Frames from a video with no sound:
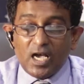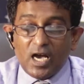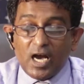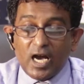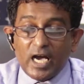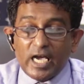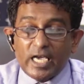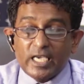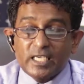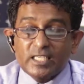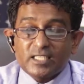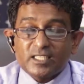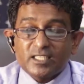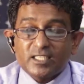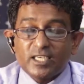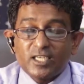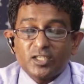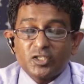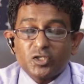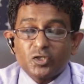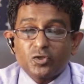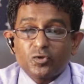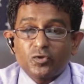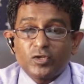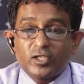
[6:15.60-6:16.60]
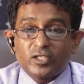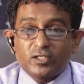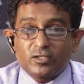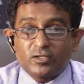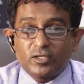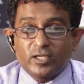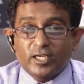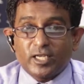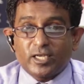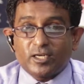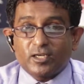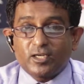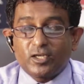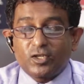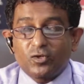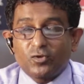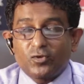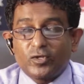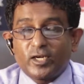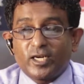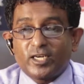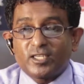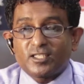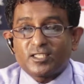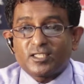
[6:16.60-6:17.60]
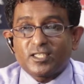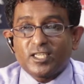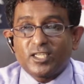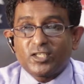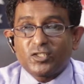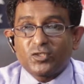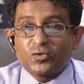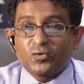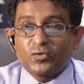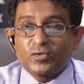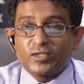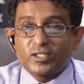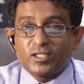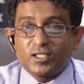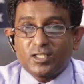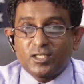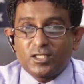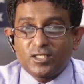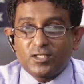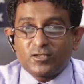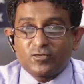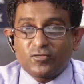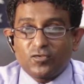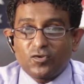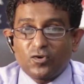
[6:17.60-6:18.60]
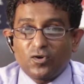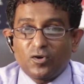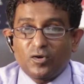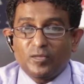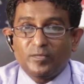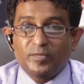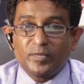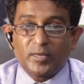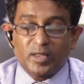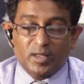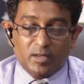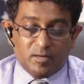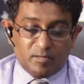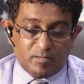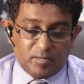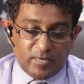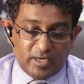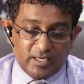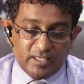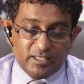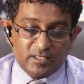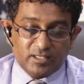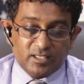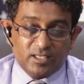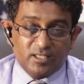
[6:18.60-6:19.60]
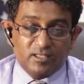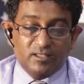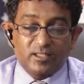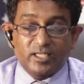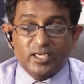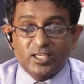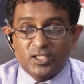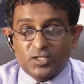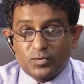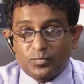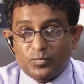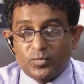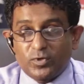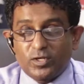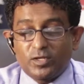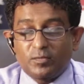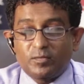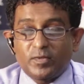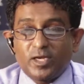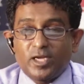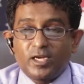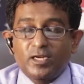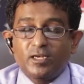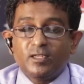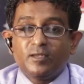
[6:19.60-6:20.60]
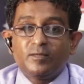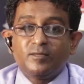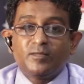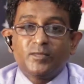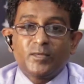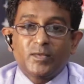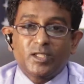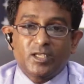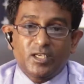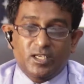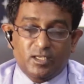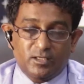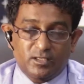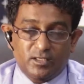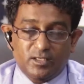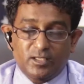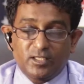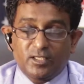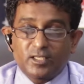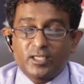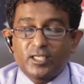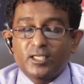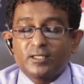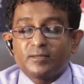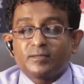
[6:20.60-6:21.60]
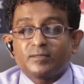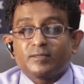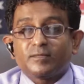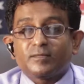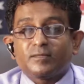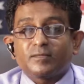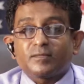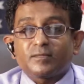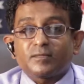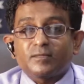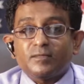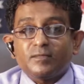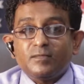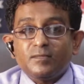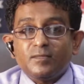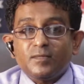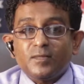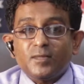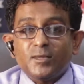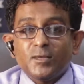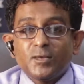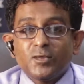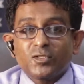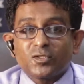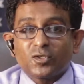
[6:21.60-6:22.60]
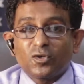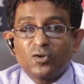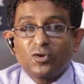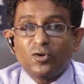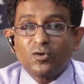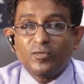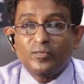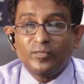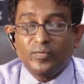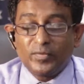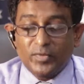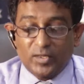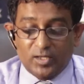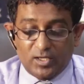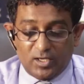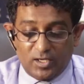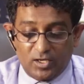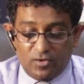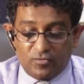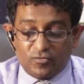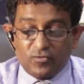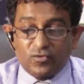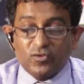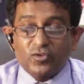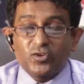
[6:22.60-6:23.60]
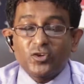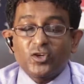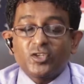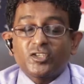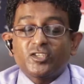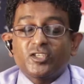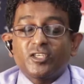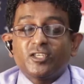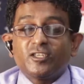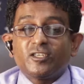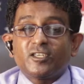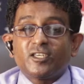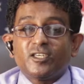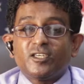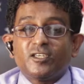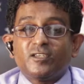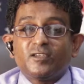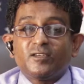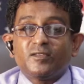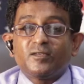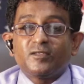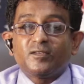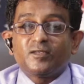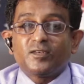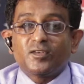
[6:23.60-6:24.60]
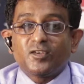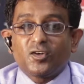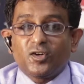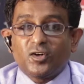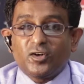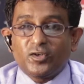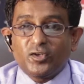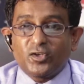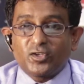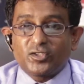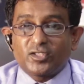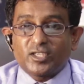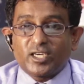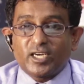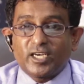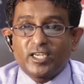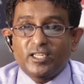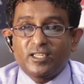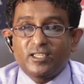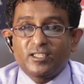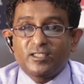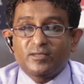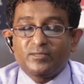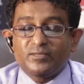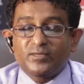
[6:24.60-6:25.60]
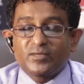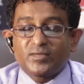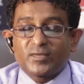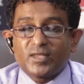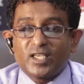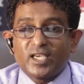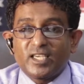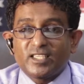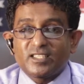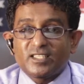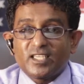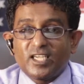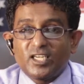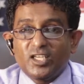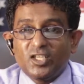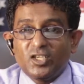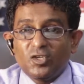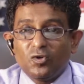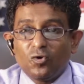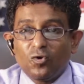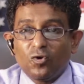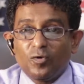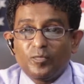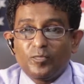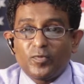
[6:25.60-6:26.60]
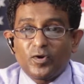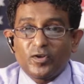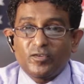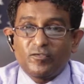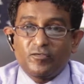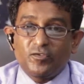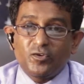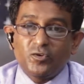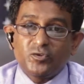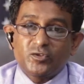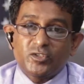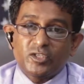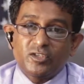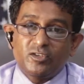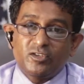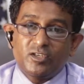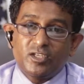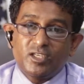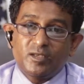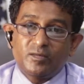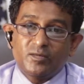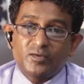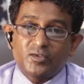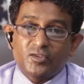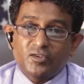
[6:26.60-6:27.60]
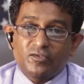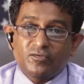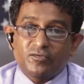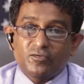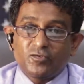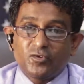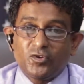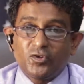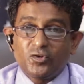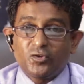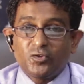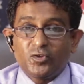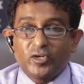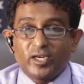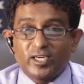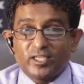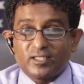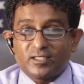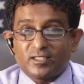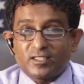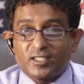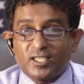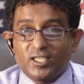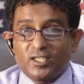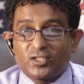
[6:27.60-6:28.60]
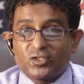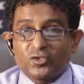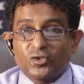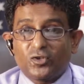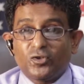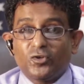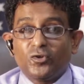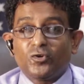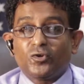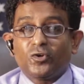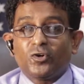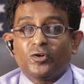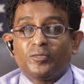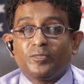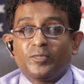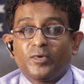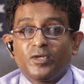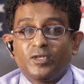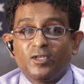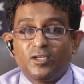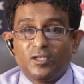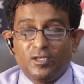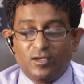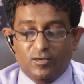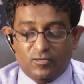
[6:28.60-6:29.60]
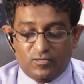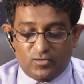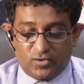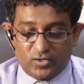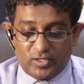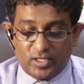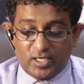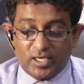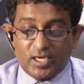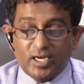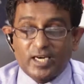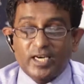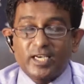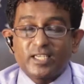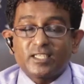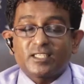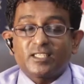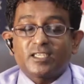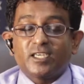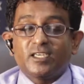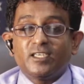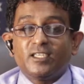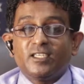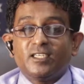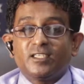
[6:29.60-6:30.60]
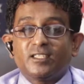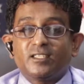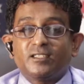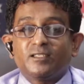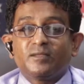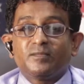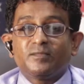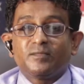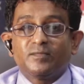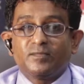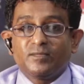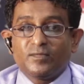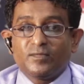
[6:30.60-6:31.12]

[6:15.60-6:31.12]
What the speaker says: I send students directly to United States universities for medicine, that is pre-med, engineering. So if your children or your child has any hope or future dreams of going to United States or Europe for their higher studies,